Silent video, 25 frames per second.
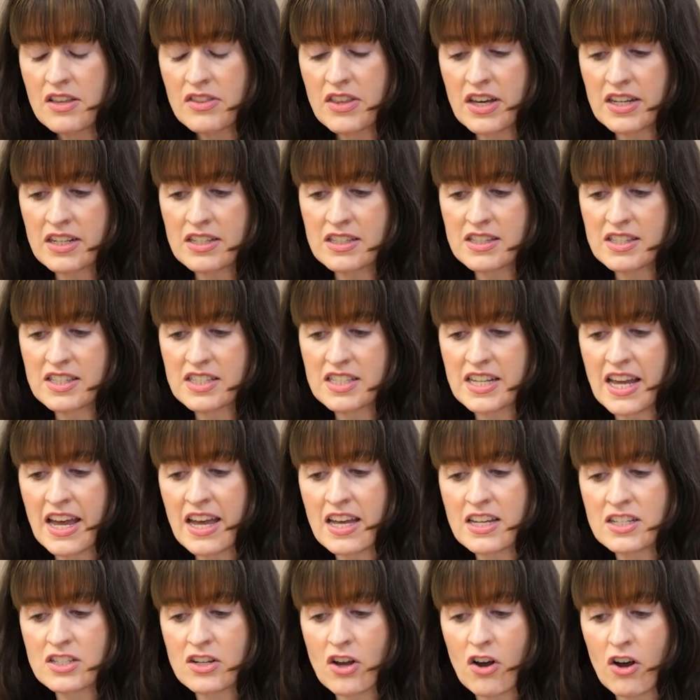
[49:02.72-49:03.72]
that
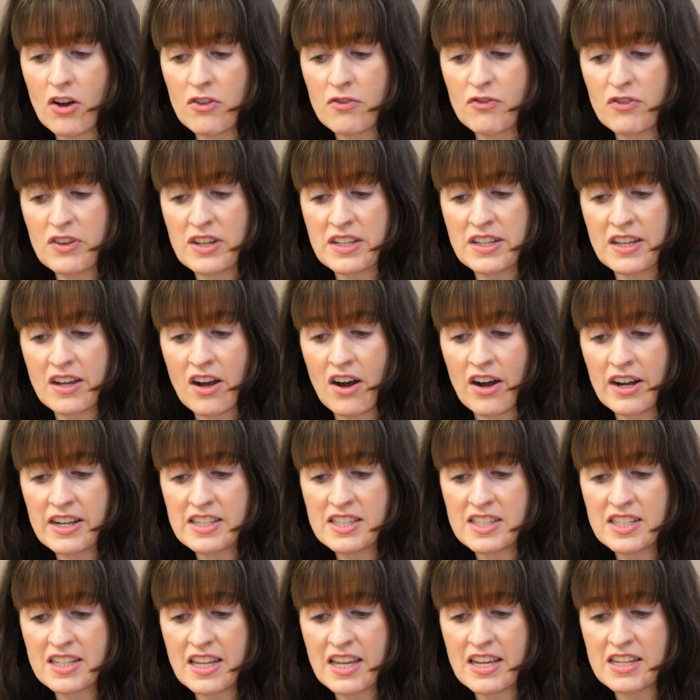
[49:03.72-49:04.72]
instead of feeling
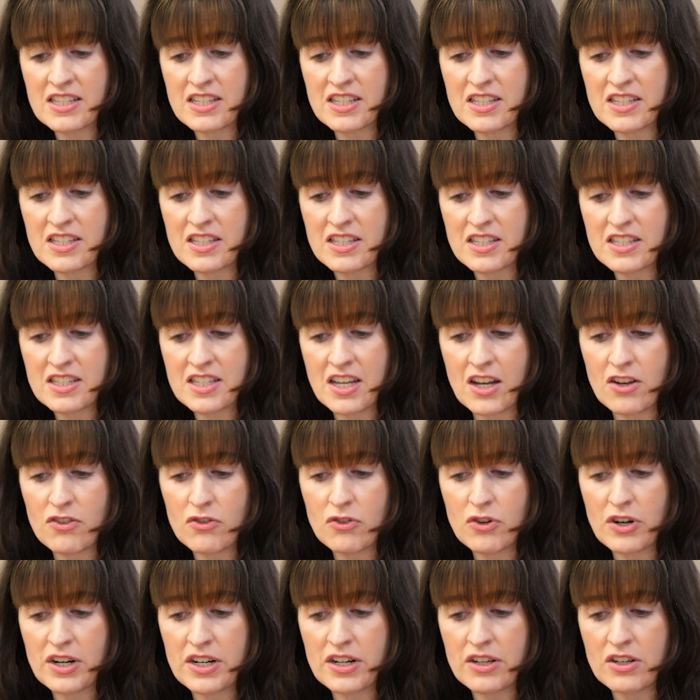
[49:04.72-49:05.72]
isolated,
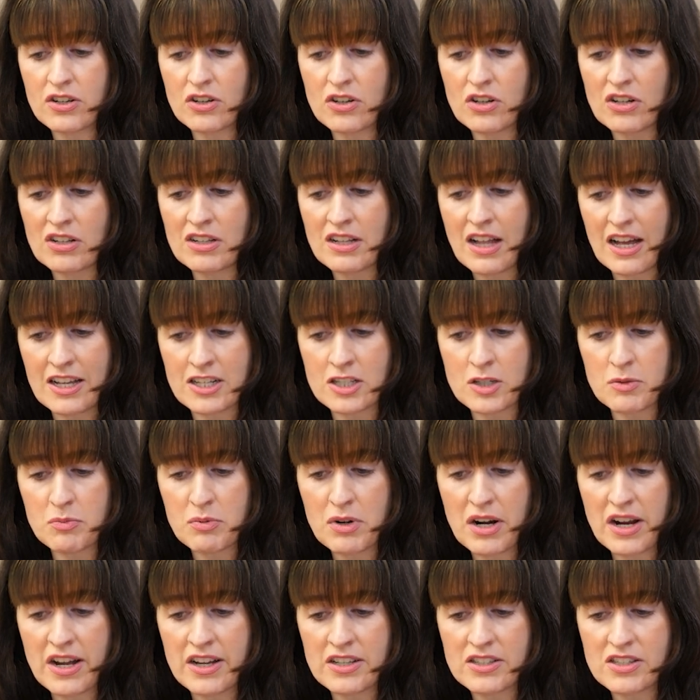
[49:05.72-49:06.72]
self-critical and
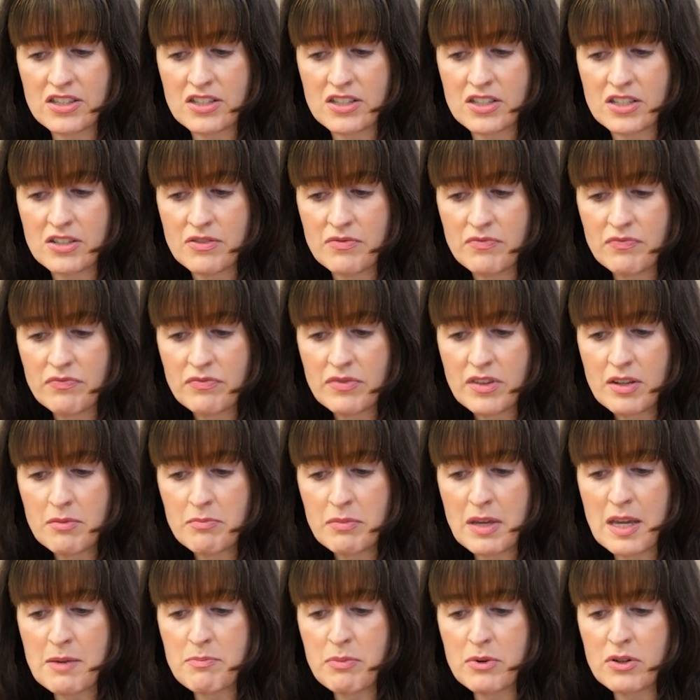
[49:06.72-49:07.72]
depressed,
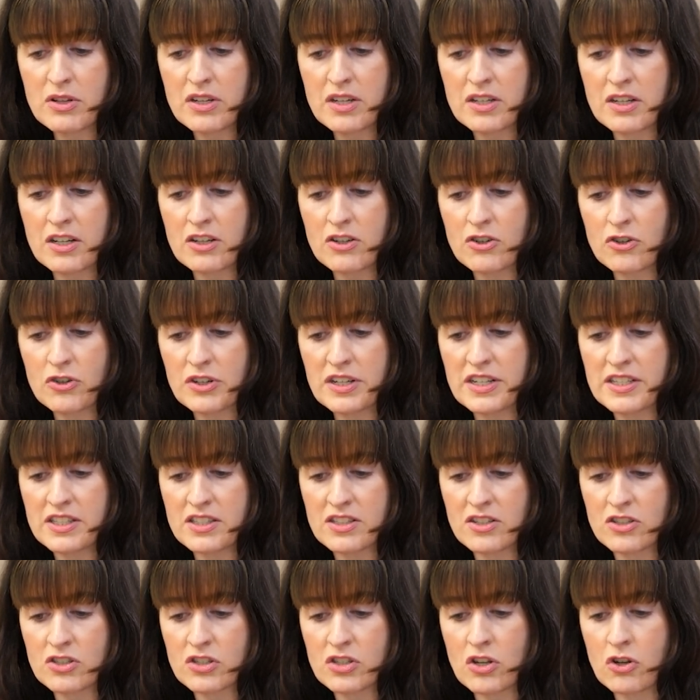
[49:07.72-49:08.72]
people can
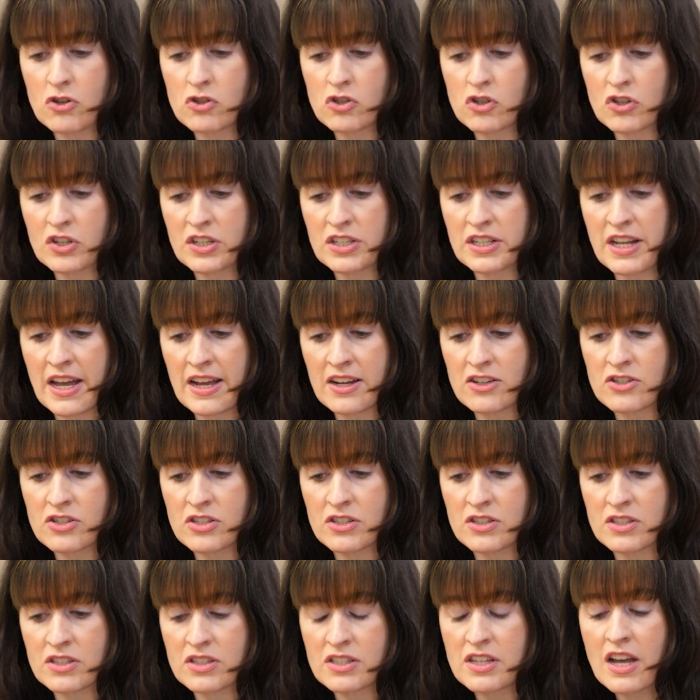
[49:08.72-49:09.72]
increase their social
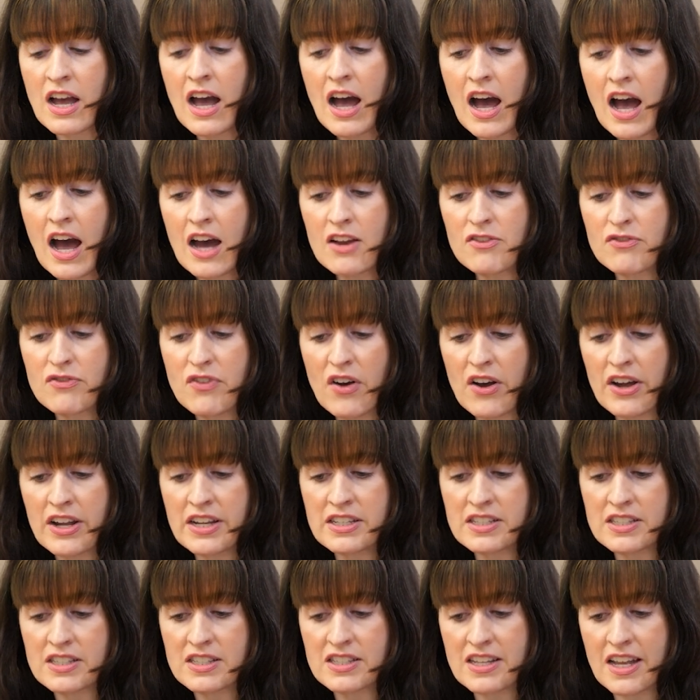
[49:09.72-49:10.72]
connections and
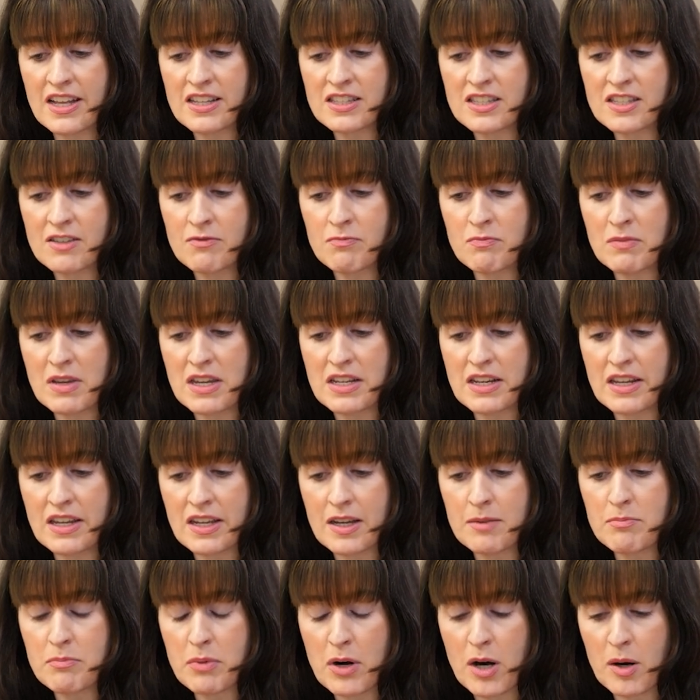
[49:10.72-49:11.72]
find a sense of
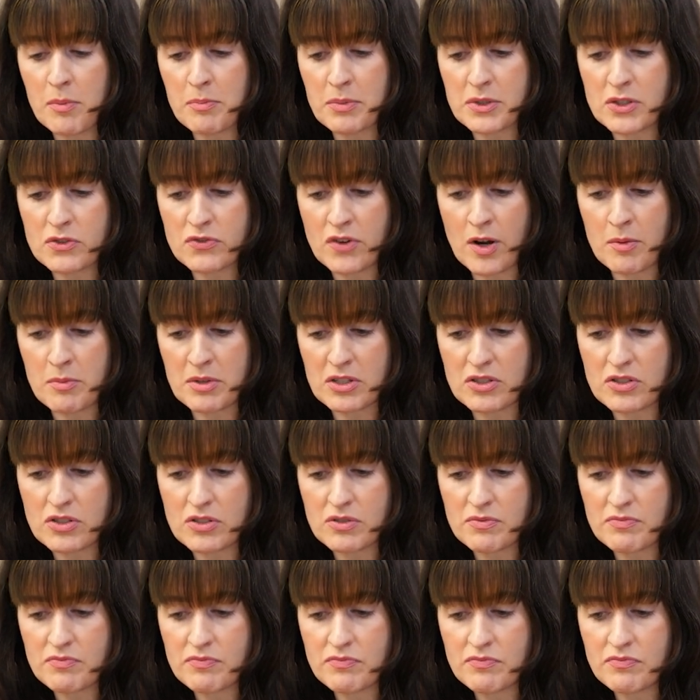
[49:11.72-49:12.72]
meaning and purpose from
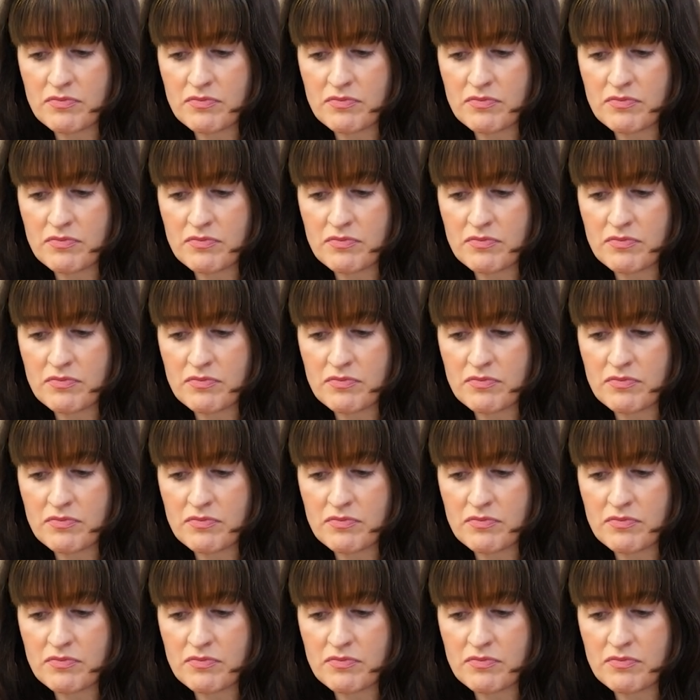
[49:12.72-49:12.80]
it.